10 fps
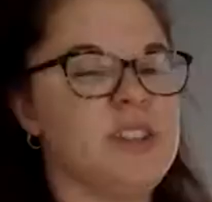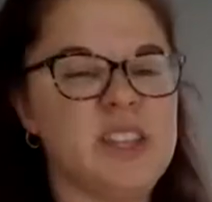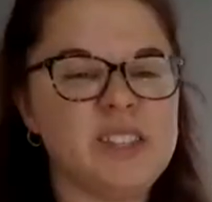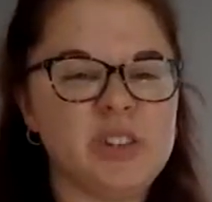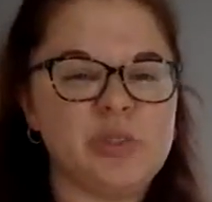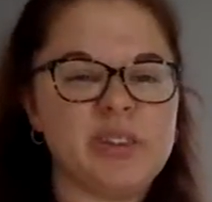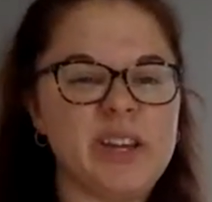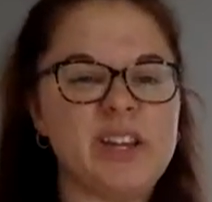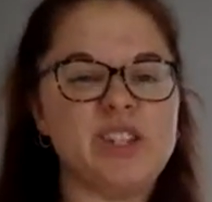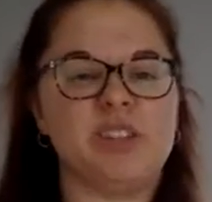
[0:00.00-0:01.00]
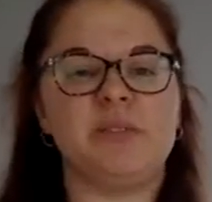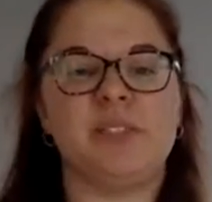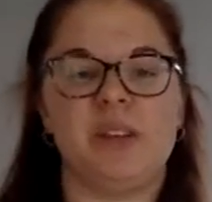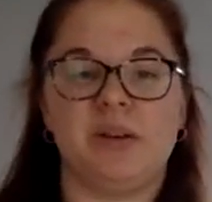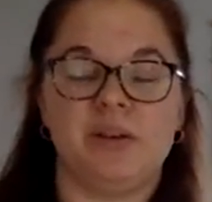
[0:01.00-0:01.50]
This creation of
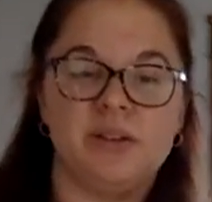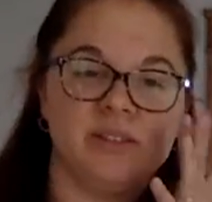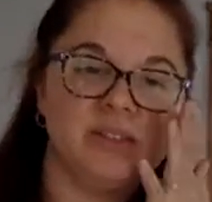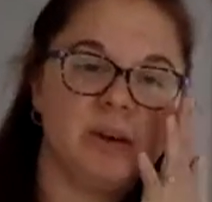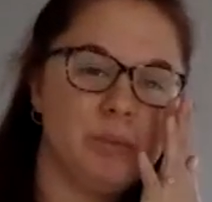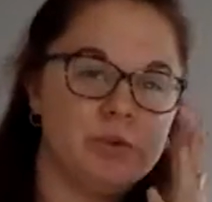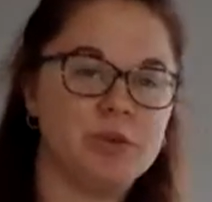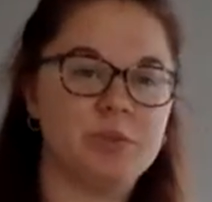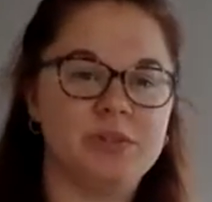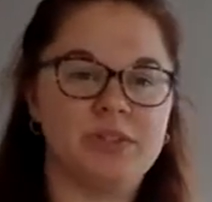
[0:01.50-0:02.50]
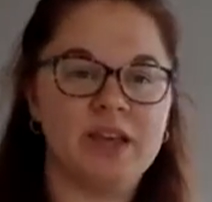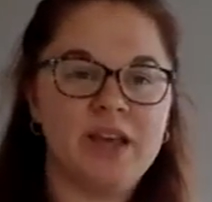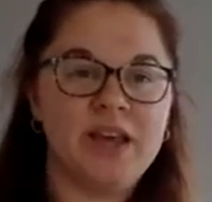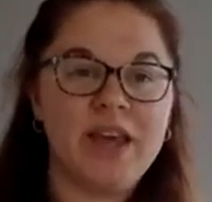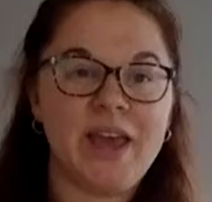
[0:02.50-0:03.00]
subgroups,
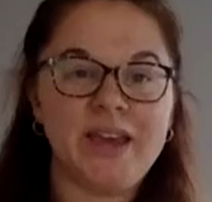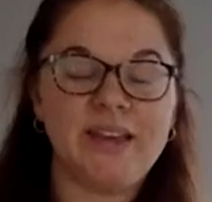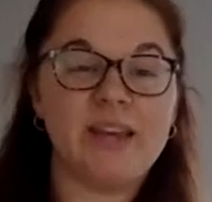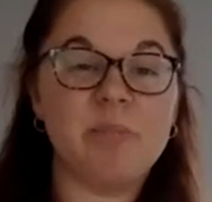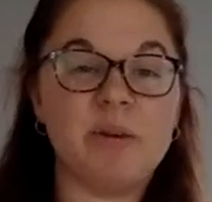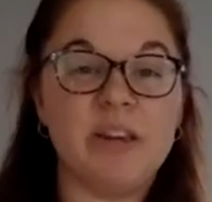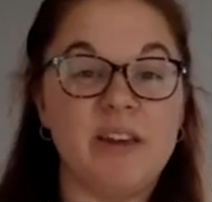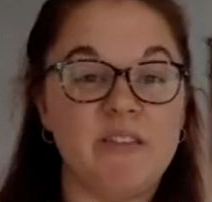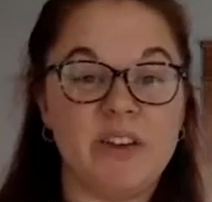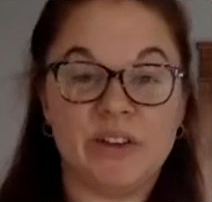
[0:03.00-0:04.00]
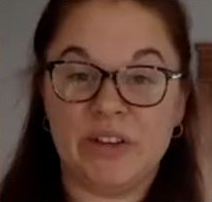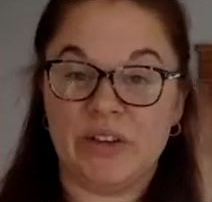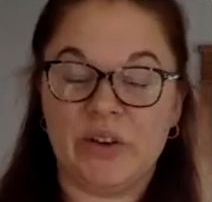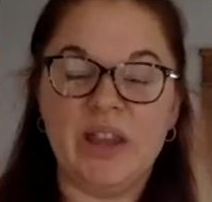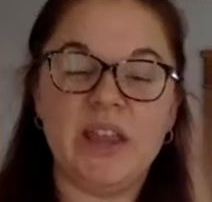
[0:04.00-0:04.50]
it can be a very
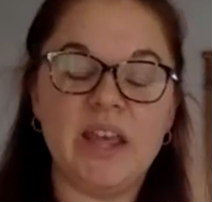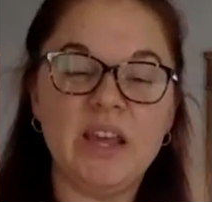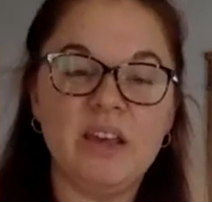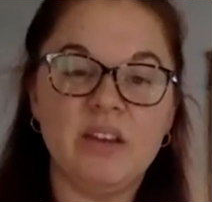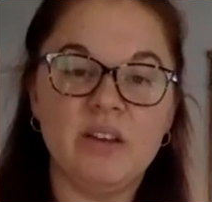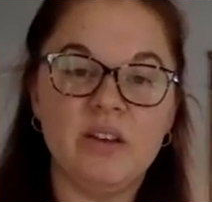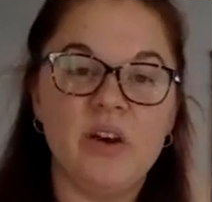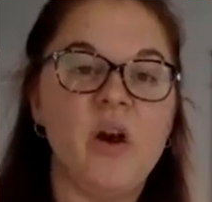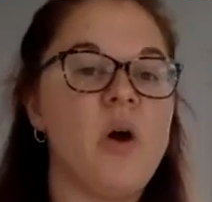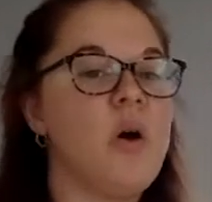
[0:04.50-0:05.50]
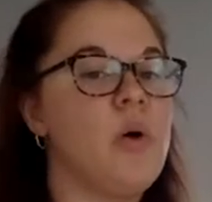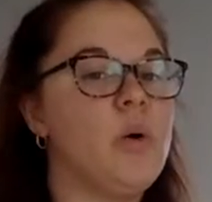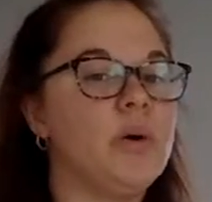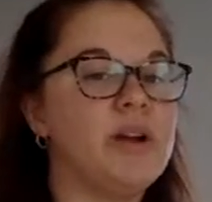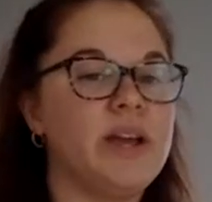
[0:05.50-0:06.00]
good thing,
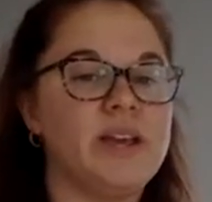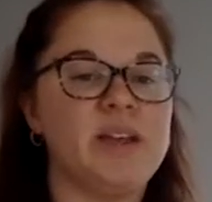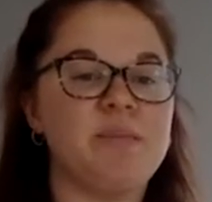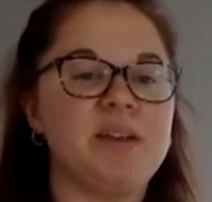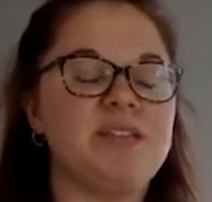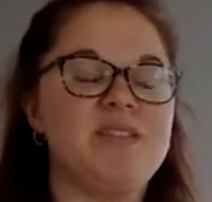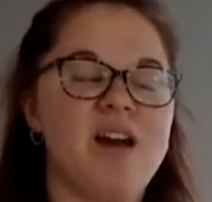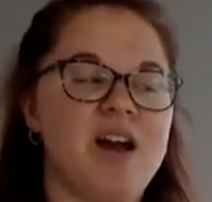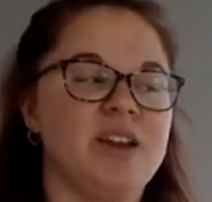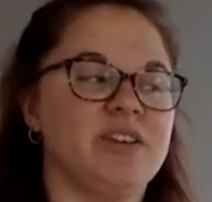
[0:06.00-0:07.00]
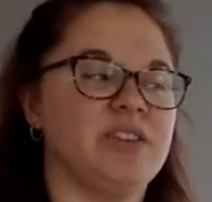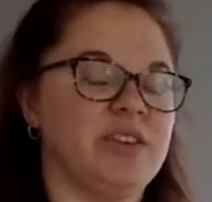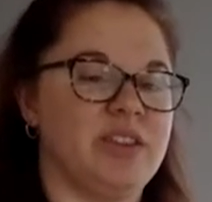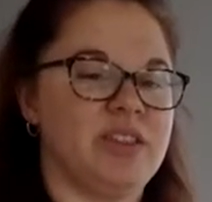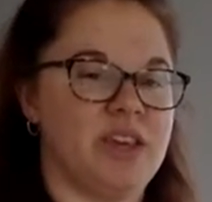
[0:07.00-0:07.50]
or it can be not a
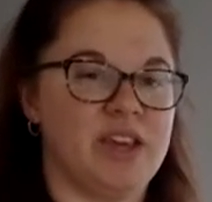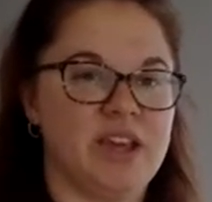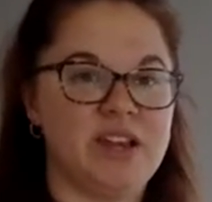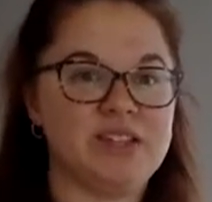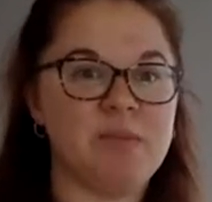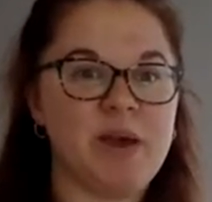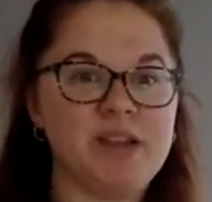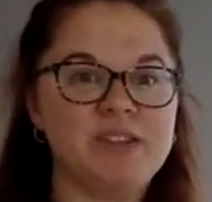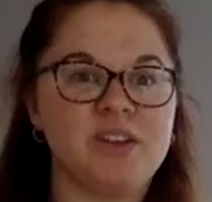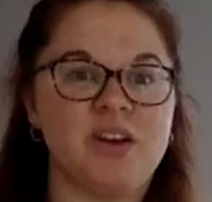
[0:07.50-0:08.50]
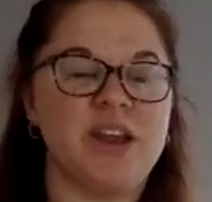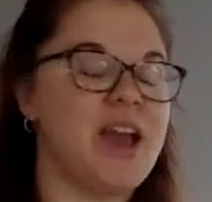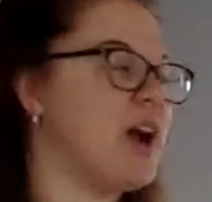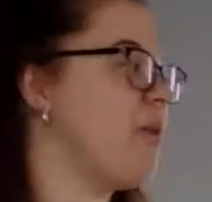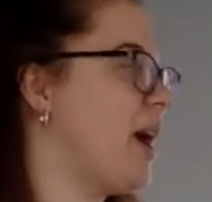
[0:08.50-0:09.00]
good thing, and it depends on
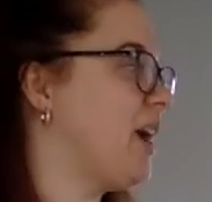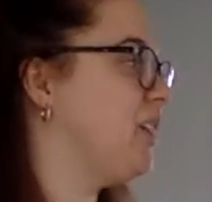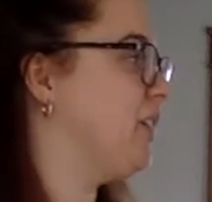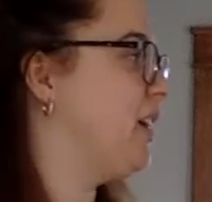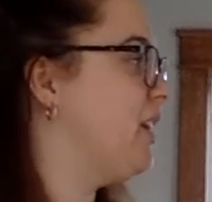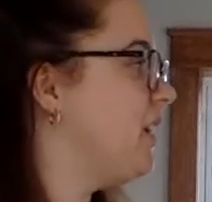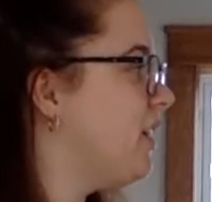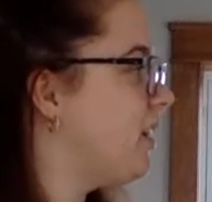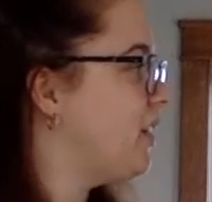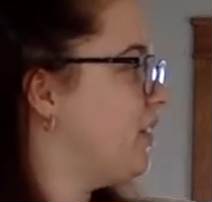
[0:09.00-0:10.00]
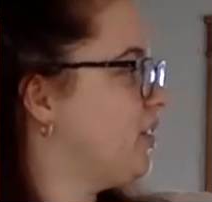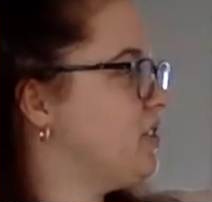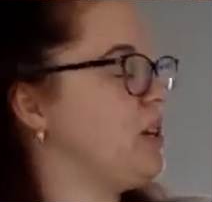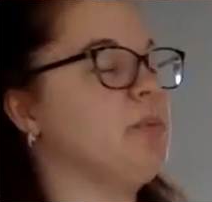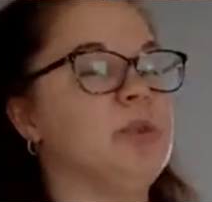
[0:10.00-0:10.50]
how accurate your
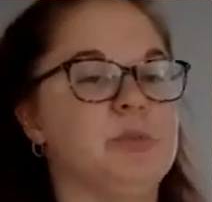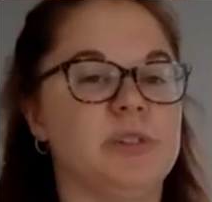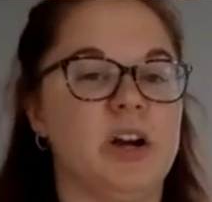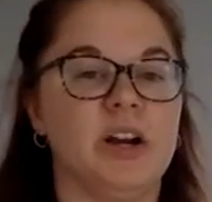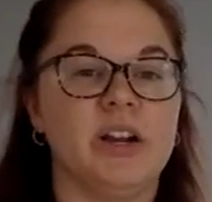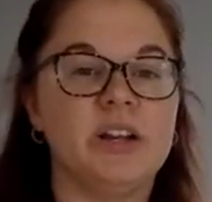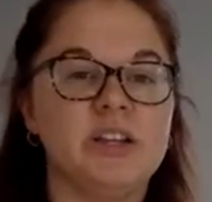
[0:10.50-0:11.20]
subgroups are.